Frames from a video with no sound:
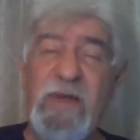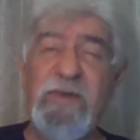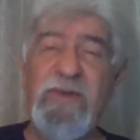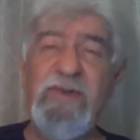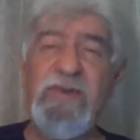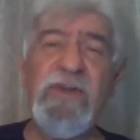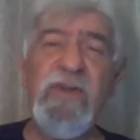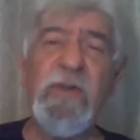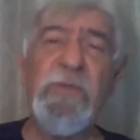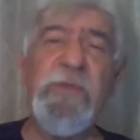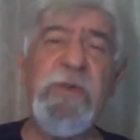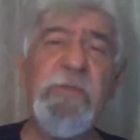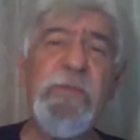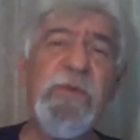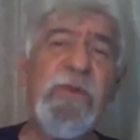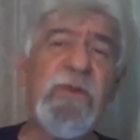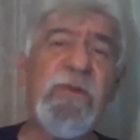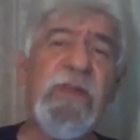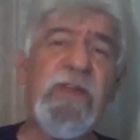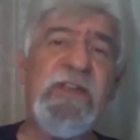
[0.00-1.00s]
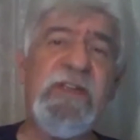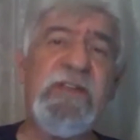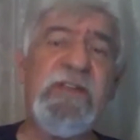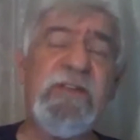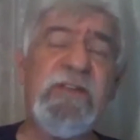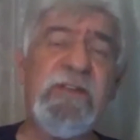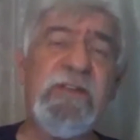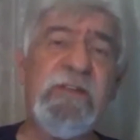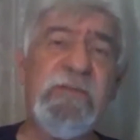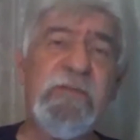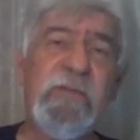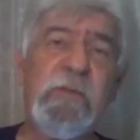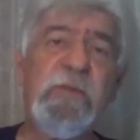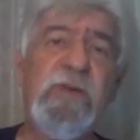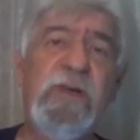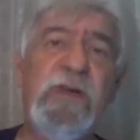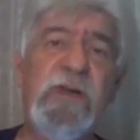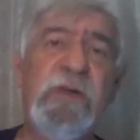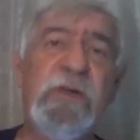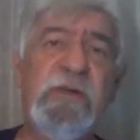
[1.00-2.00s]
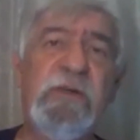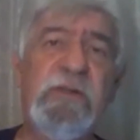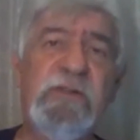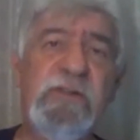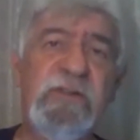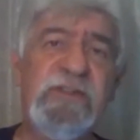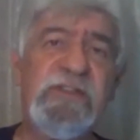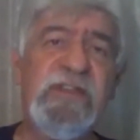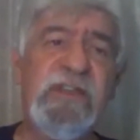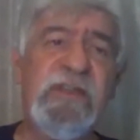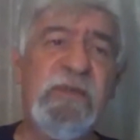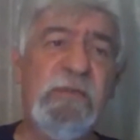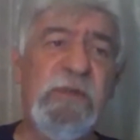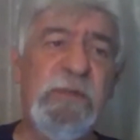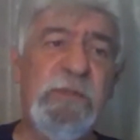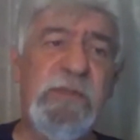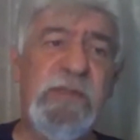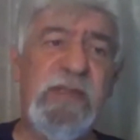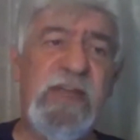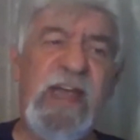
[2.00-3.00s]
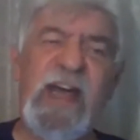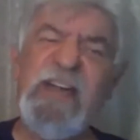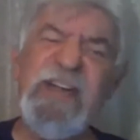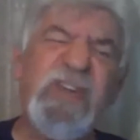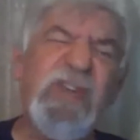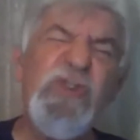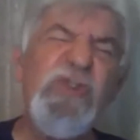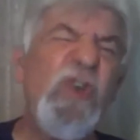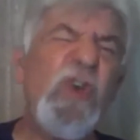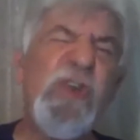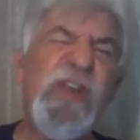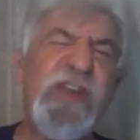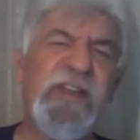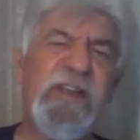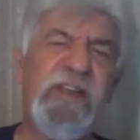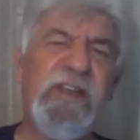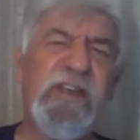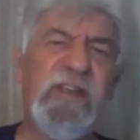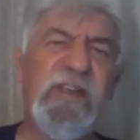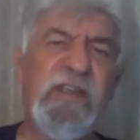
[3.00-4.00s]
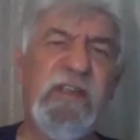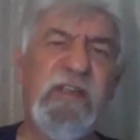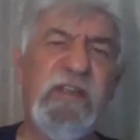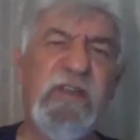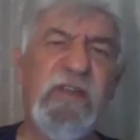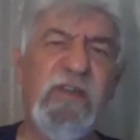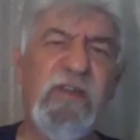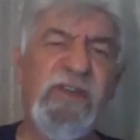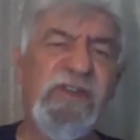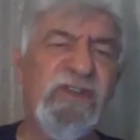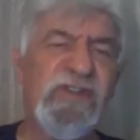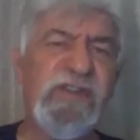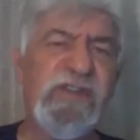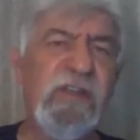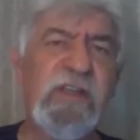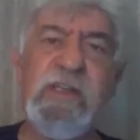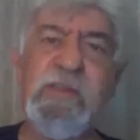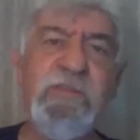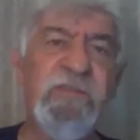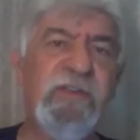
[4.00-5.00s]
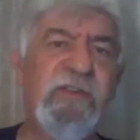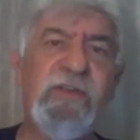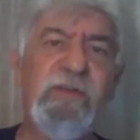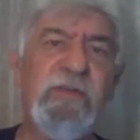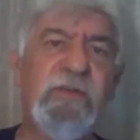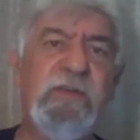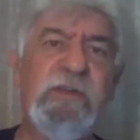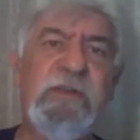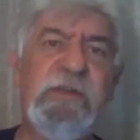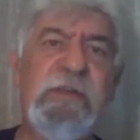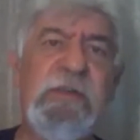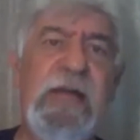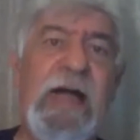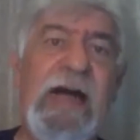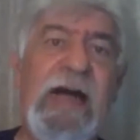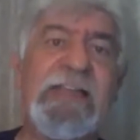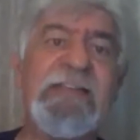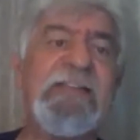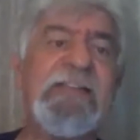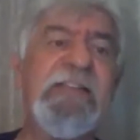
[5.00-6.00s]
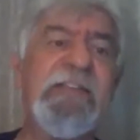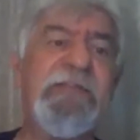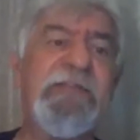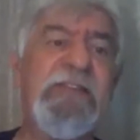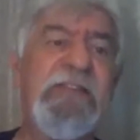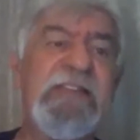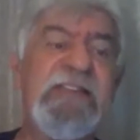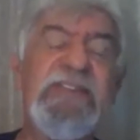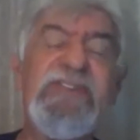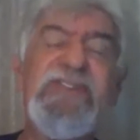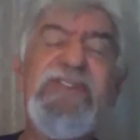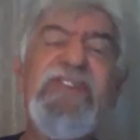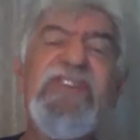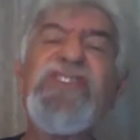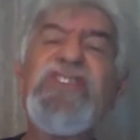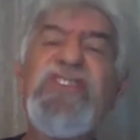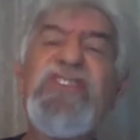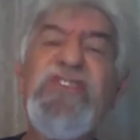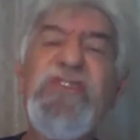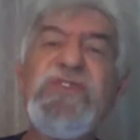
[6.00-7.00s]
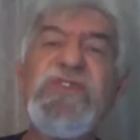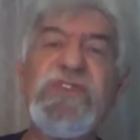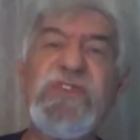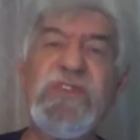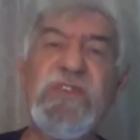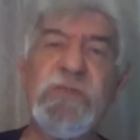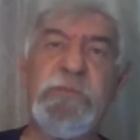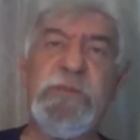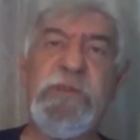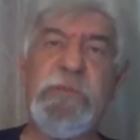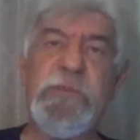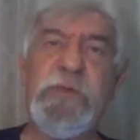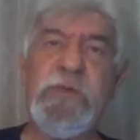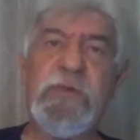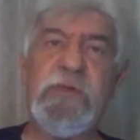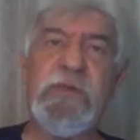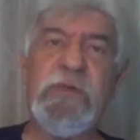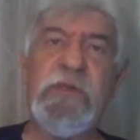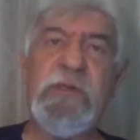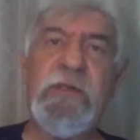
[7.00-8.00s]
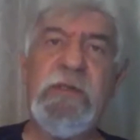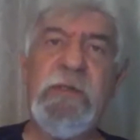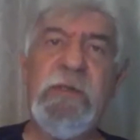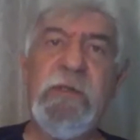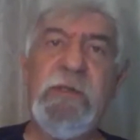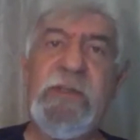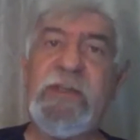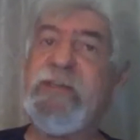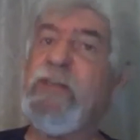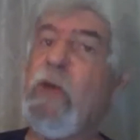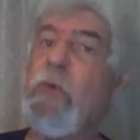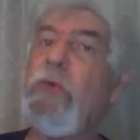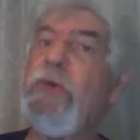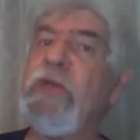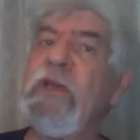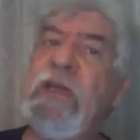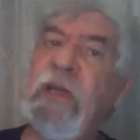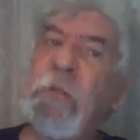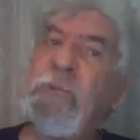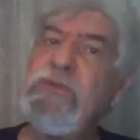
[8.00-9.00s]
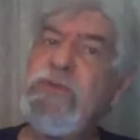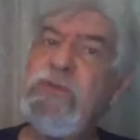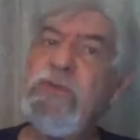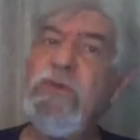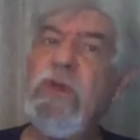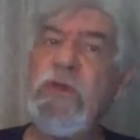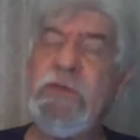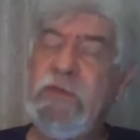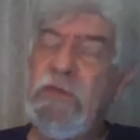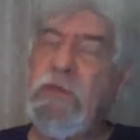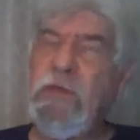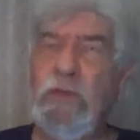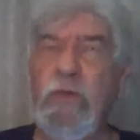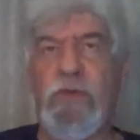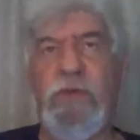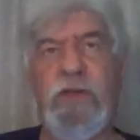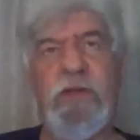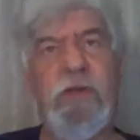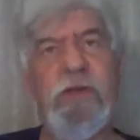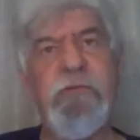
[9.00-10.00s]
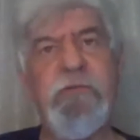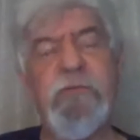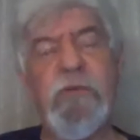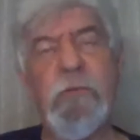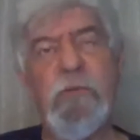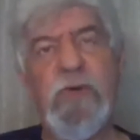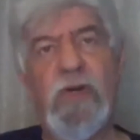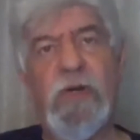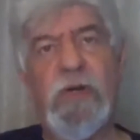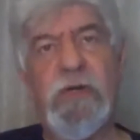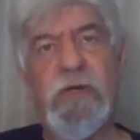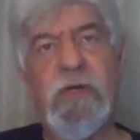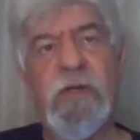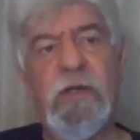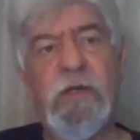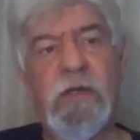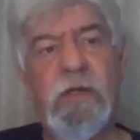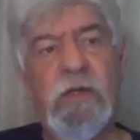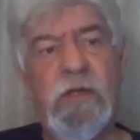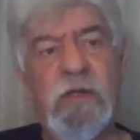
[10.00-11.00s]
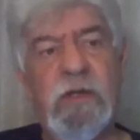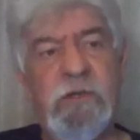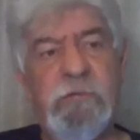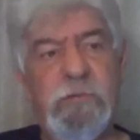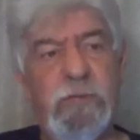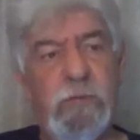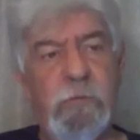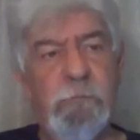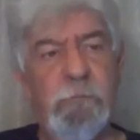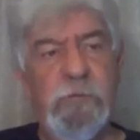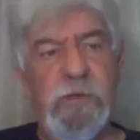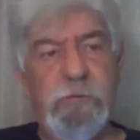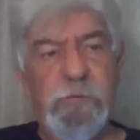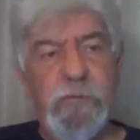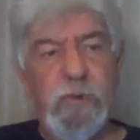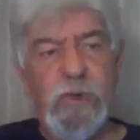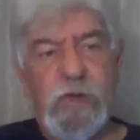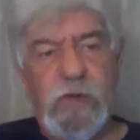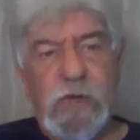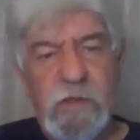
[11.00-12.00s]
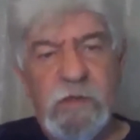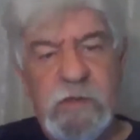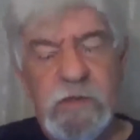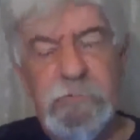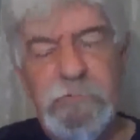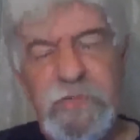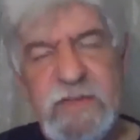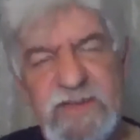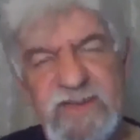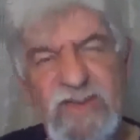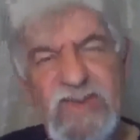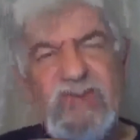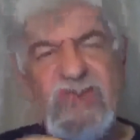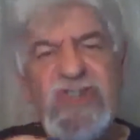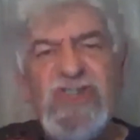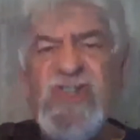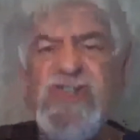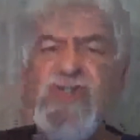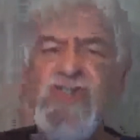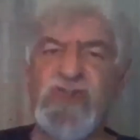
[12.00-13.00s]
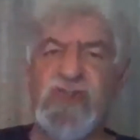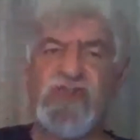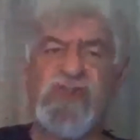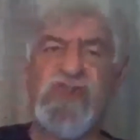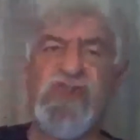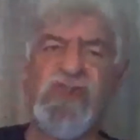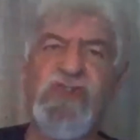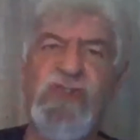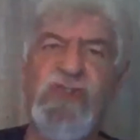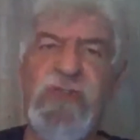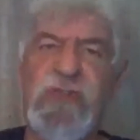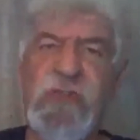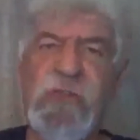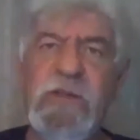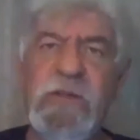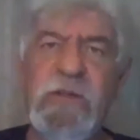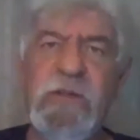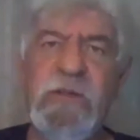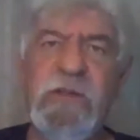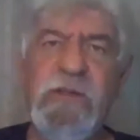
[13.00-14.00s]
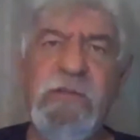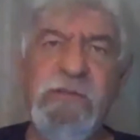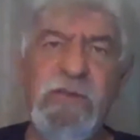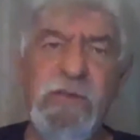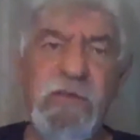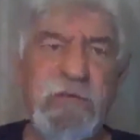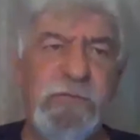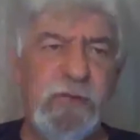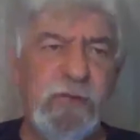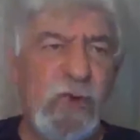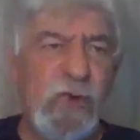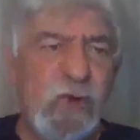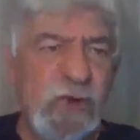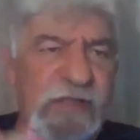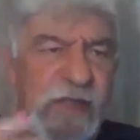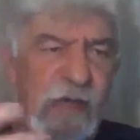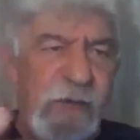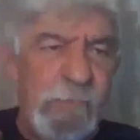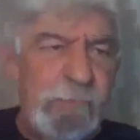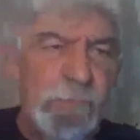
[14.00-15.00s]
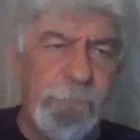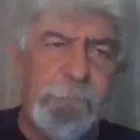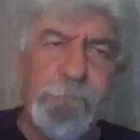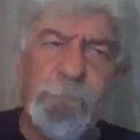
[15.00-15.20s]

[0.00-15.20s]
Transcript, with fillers: you know people are running from God? You say to me, Peter, how do you know that? Are you so clever? No, I just have to listen to the excuses of people. They don't want to come to God. They don't know they're running from God. If you if you got a, if there's an excuse, if you if you can't come,